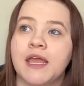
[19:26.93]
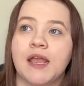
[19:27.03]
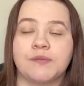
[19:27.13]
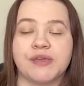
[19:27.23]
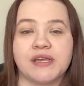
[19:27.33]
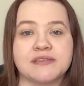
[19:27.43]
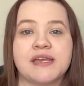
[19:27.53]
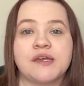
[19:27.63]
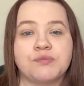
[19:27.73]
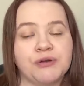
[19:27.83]
And because I
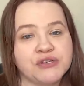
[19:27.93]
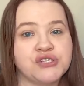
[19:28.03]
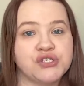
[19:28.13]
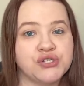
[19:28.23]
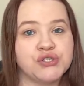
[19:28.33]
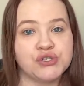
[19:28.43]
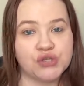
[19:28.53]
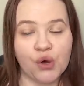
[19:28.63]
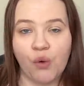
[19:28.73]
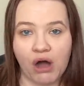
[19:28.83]
had pushed
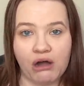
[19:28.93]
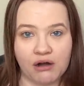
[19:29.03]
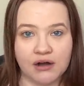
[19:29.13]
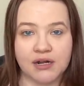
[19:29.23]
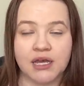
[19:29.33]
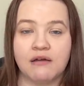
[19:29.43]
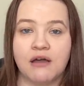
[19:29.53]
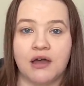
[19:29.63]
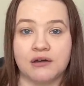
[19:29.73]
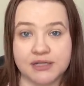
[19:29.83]
so hard
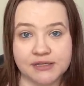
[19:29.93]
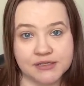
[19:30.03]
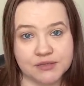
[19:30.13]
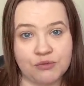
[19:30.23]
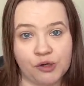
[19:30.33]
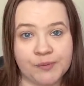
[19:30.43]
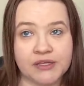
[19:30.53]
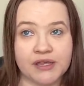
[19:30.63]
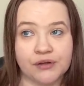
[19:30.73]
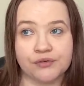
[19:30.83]
on in this
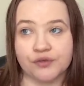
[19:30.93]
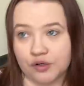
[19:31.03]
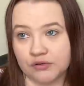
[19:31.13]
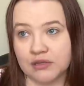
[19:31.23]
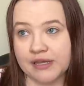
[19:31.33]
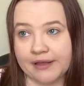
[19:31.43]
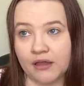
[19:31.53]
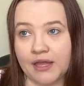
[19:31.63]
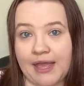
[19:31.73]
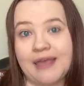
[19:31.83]
moment there for like
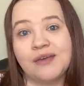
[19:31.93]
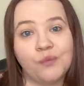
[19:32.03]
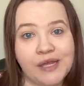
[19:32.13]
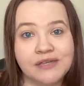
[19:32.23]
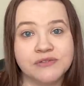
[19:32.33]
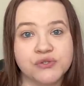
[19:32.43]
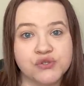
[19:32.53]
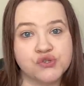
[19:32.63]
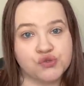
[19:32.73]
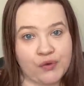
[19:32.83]
eight weeks
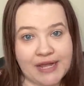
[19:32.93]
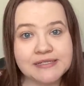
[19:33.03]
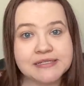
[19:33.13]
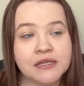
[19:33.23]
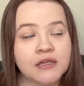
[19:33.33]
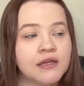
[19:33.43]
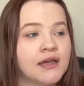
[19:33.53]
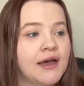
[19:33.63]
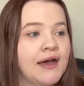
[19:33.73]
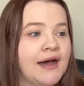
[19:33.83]
straight,
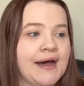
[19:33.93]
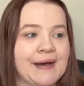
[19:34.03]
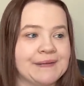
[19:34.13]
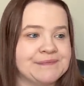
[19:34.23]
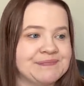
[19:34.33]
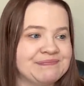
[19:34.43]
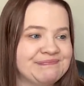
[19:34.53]
um,